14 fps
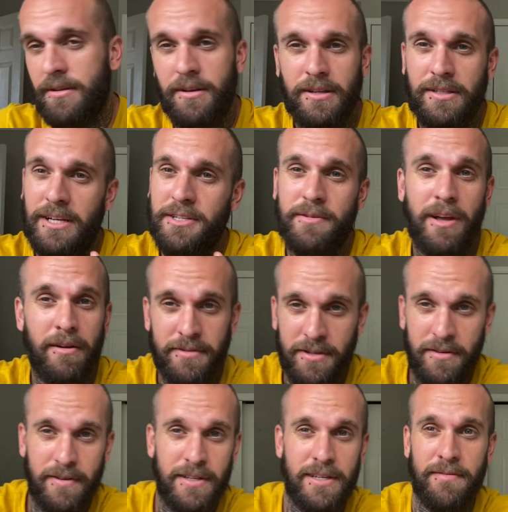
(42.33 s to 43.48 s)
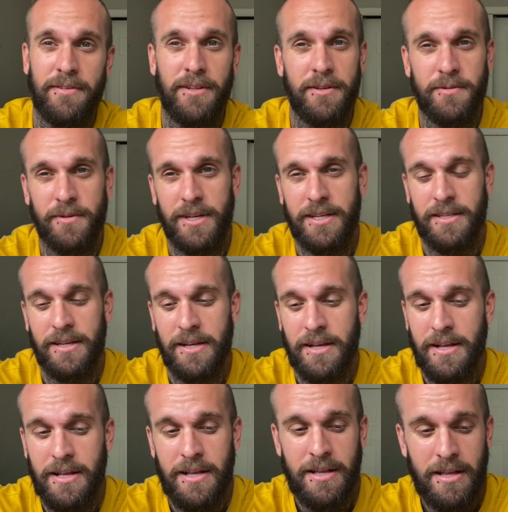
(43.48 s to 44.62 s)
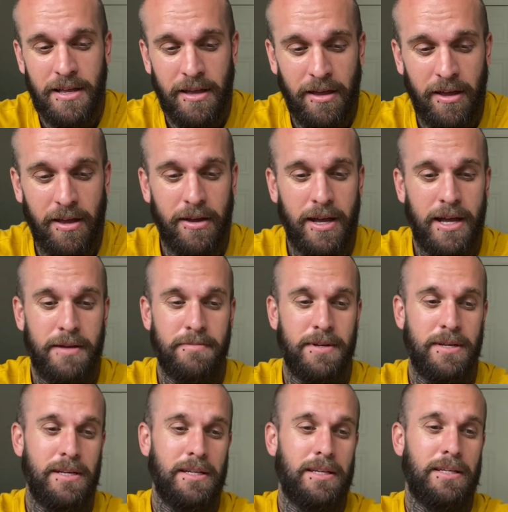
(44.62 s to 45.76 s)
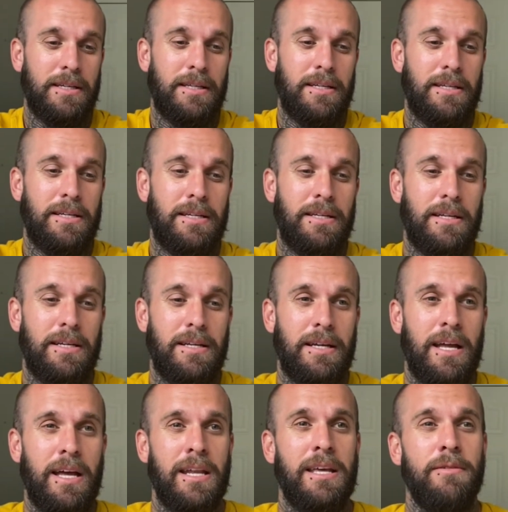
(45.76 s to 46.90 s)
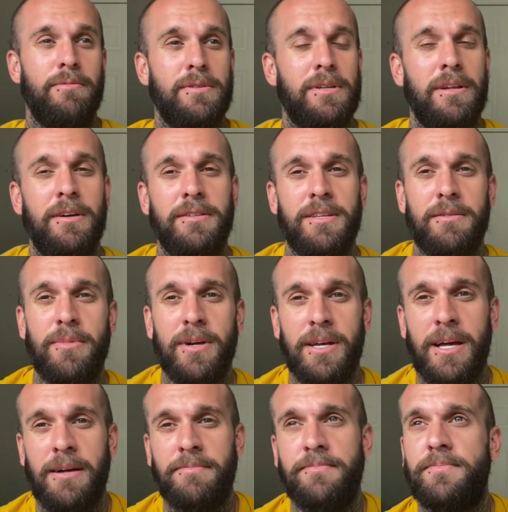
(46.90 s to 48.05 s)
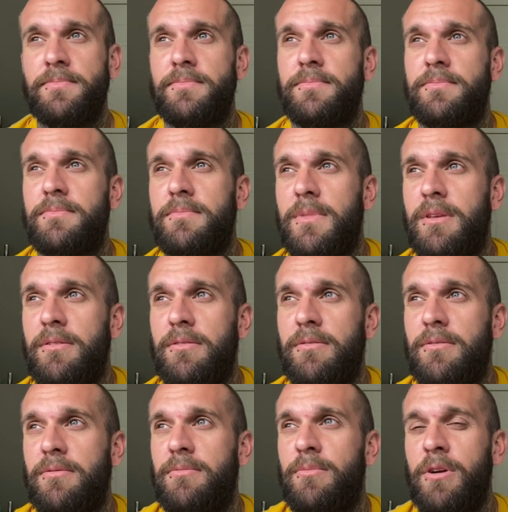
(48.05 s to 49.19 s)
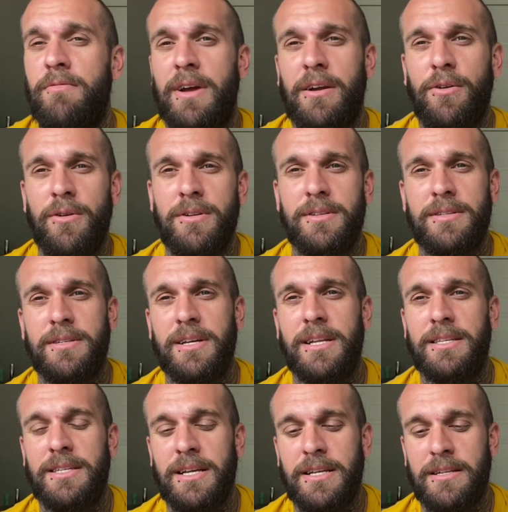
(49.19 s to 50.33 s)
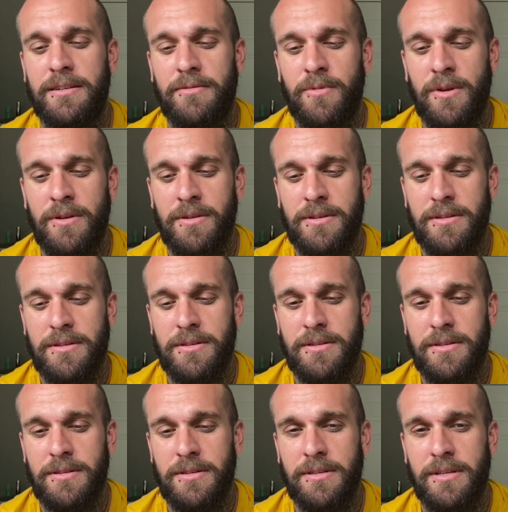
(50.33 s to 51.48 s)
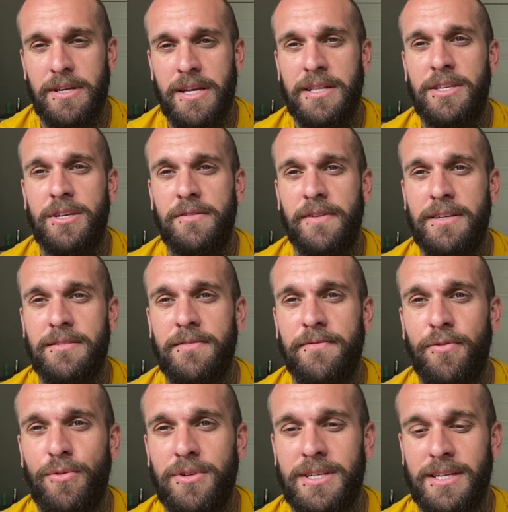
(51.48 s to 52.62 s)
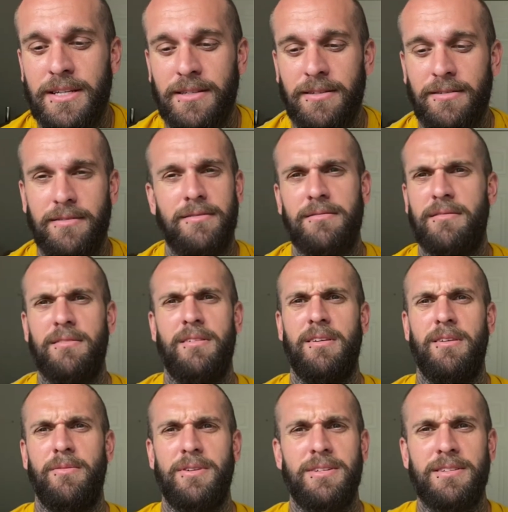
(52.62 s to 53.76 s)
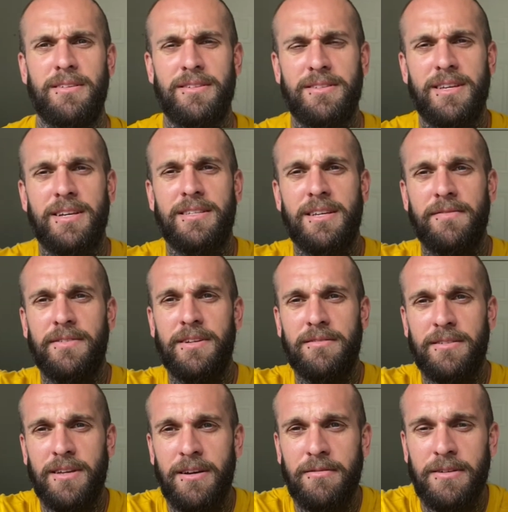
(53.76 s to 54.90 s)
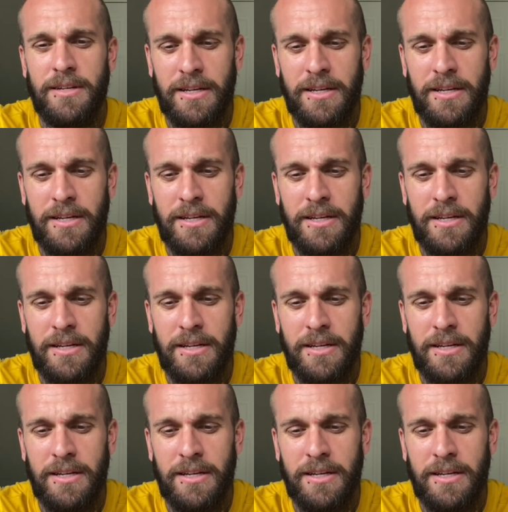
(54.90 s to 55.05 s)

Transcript: National Health Service, everyone knows what it is. And he looked at my my records and he said, well, in 2014, which is like 6-7 years ago,